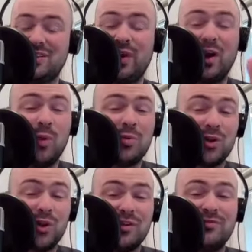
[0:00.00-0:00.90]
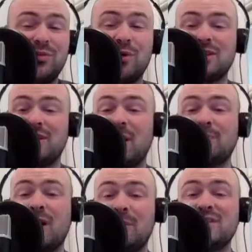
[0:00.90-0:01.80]
So I hope you're looking forward to the
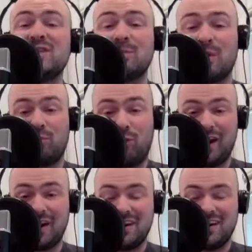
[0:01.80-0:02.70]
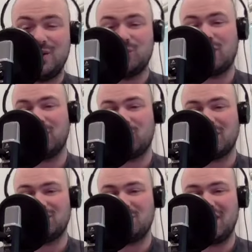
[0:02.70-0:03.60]
upcoming summer break where you'll
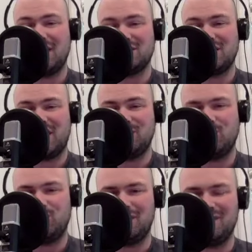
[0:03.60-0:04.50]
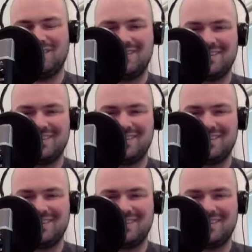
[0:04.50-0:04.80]
get to be outside more.